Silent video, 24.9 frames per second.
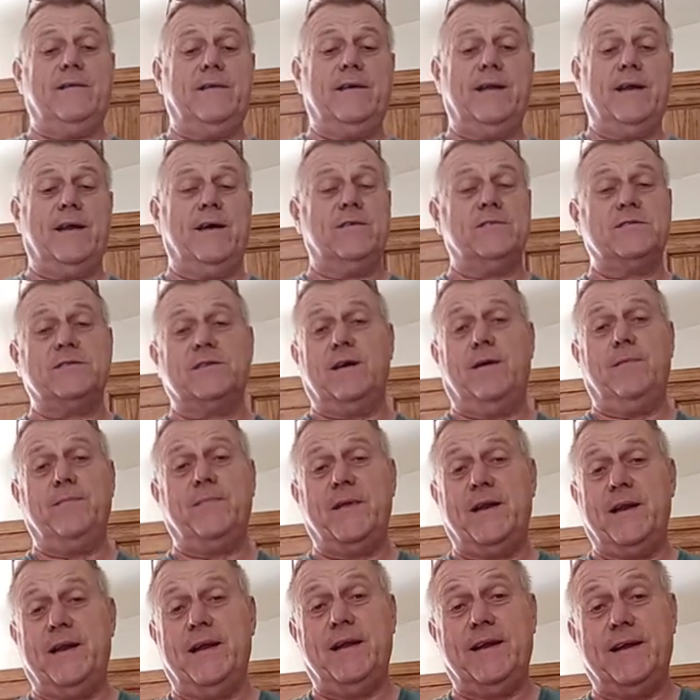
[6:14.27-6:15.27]
you know,
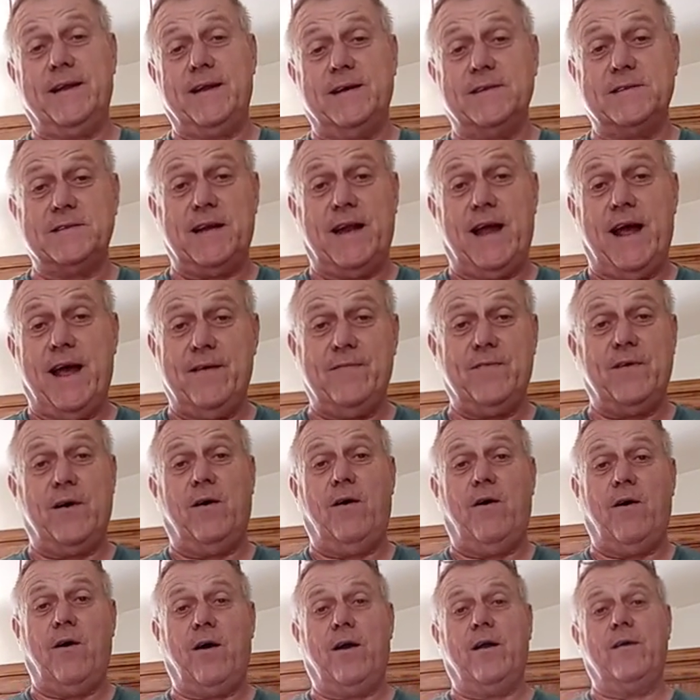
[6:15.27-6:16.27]
something and it doesn't have the
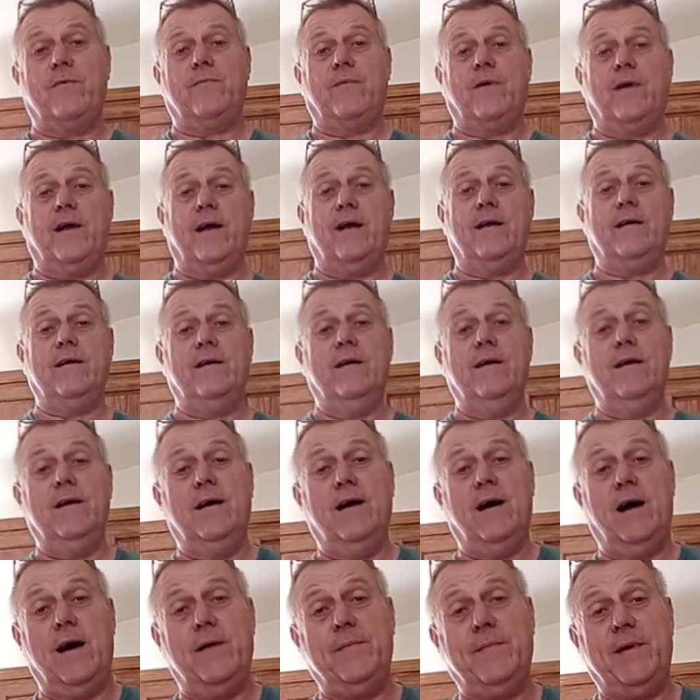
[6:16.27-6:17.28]
hardware,
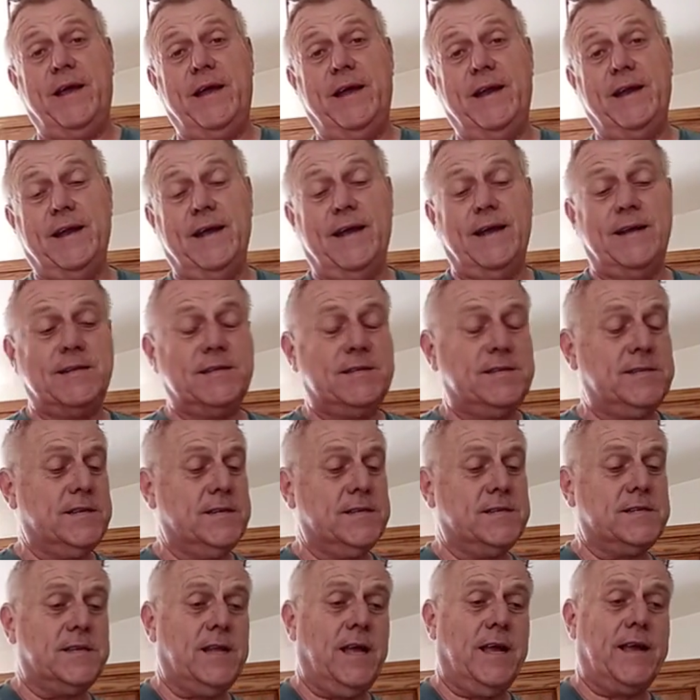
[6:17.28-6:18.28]
I mean, it's
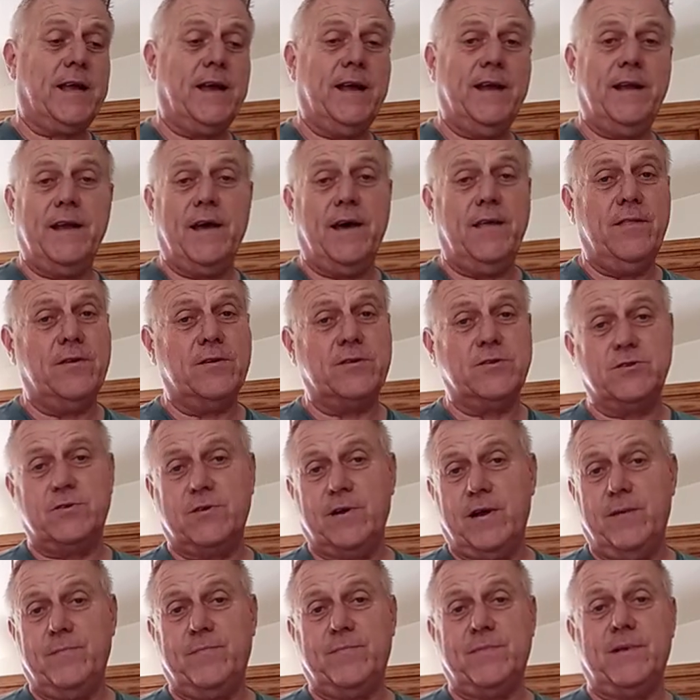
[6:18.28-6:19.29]
just like another
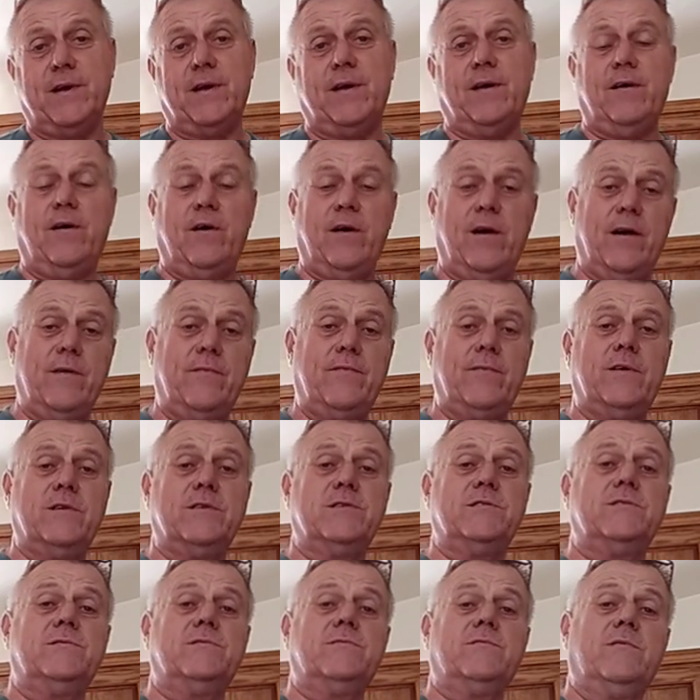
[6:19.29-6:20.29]
trip to the hardware
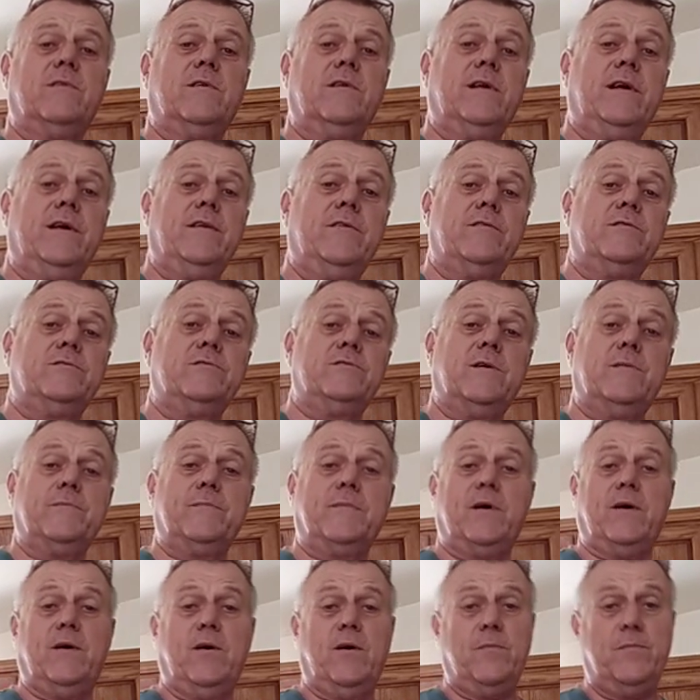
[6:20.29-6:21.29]
store, another trip
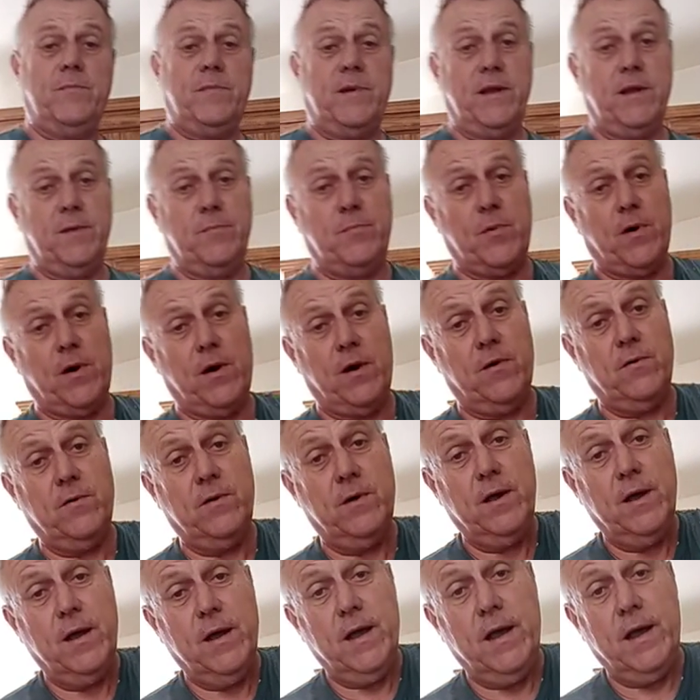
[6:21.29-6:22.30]
to Home Depot,
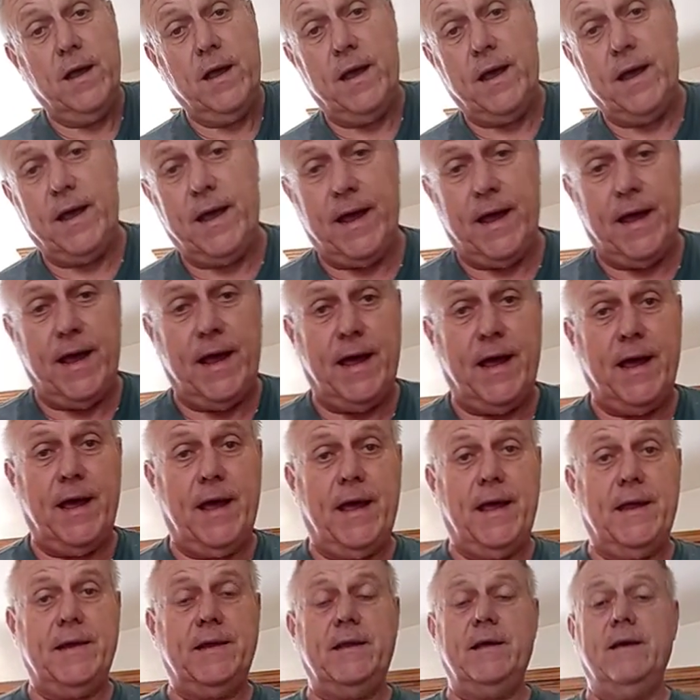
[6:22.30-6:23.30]

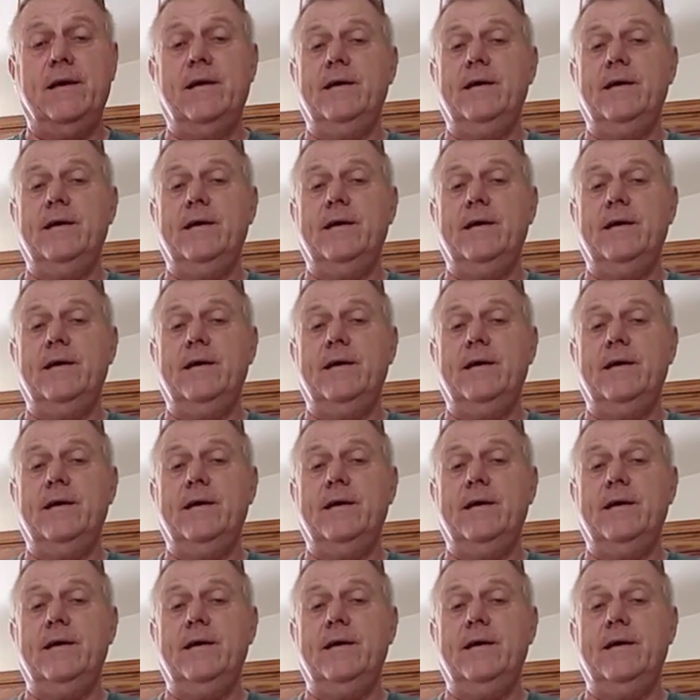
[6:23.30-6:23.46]
and